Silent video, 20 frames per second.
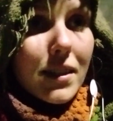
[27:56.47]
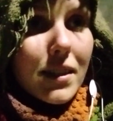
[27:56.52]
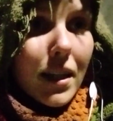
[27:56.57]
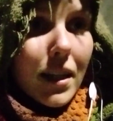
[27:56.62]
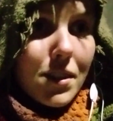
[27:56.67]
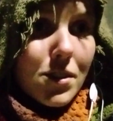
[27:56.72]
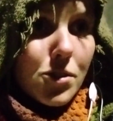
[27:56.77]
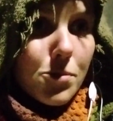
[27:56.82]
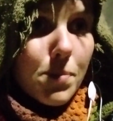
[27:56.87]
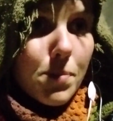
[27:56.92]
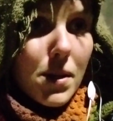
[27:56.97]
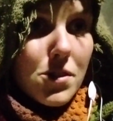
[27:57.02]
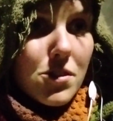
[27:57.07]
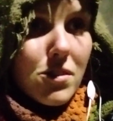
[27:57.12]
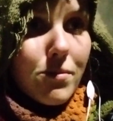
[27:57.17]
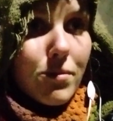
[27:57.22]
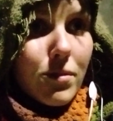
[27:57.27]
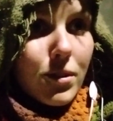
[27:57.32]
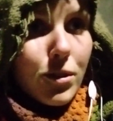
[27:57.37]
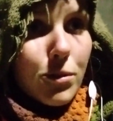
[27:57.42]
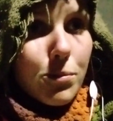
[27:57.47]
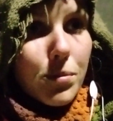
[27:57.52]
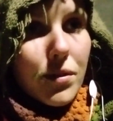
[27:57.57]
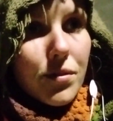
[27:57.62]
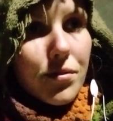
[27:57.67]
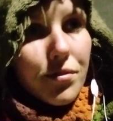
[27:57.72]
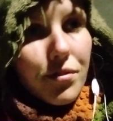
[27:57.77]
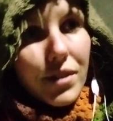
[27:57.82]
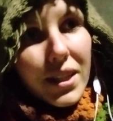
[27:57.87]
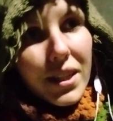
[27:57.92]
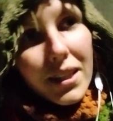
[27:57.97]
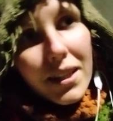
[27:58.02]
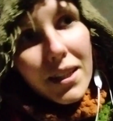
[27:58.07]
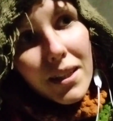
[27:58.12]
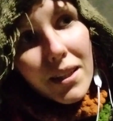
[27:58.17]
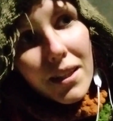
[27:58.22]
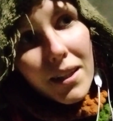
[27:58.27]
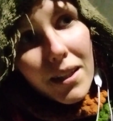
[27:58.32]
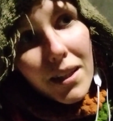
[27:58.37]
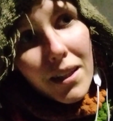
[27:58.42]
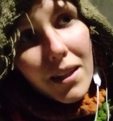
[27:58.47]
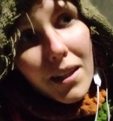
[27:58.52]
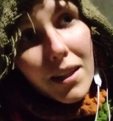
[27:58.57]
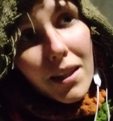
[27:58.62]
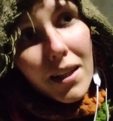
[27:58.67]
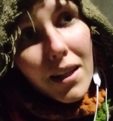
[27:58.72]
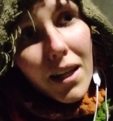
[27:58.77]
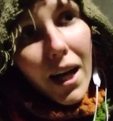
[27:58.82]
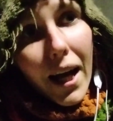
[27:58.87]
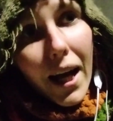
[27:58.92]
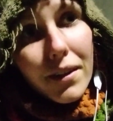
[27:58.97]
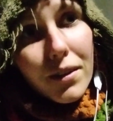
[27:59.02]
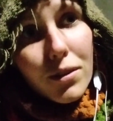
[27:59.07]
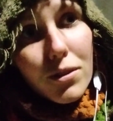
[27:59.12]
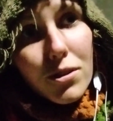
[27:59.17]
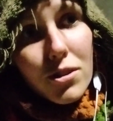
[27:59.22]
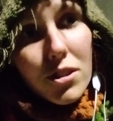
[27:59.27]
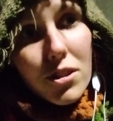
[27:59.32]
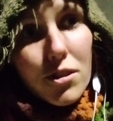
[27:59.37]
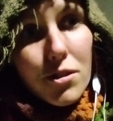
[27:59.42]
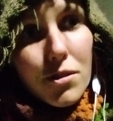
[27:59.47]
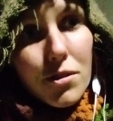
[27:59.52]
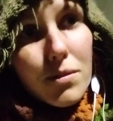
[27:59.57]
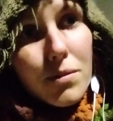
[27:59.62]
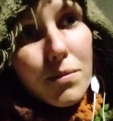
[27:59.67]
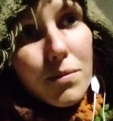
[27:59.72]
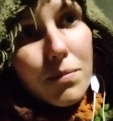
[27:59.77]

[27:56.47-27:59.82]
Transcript: that it's possible to be free and to just